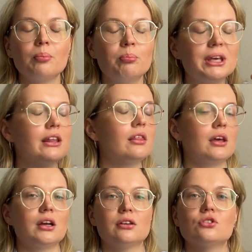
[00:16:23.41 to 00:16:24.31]
be
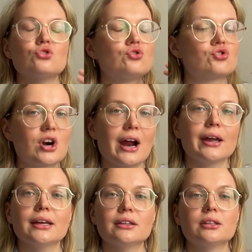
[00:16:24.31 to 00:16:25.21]
there, try
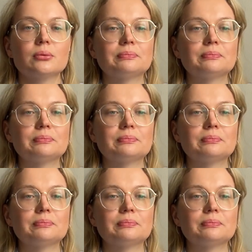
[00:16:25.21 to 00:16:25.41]
it.